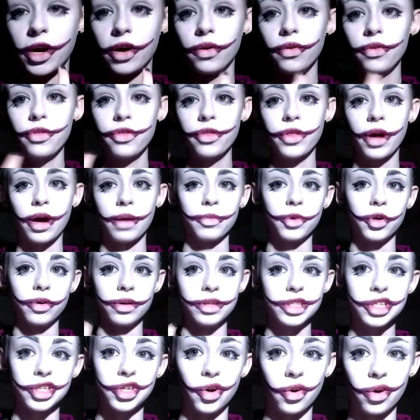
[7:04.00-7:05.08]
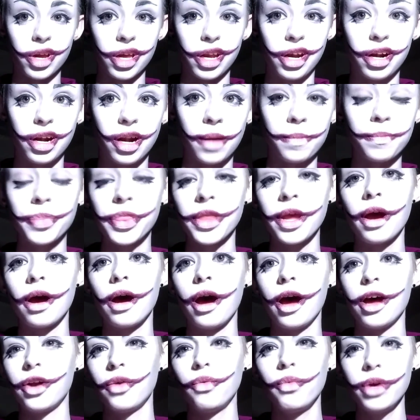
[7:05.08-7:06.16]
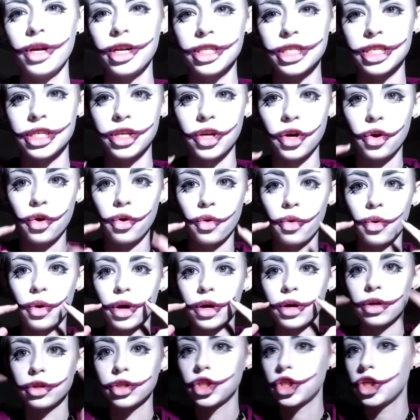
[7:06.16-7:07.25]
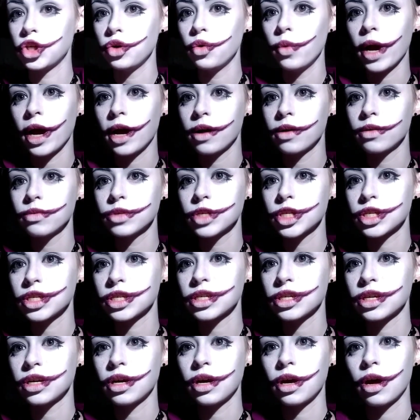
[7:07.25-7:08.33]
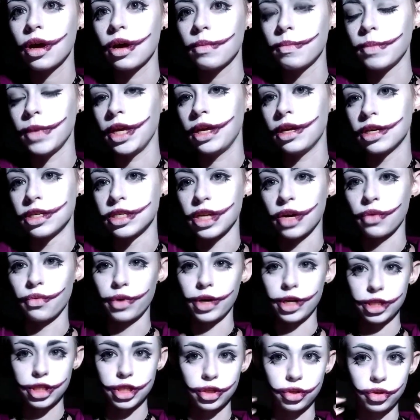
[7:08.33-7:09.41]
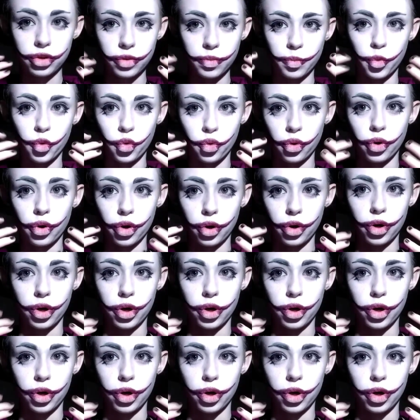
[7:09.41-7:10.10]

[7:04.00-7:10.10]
I'm going to darken it up. I don't want it to go too out, because I want it to look more,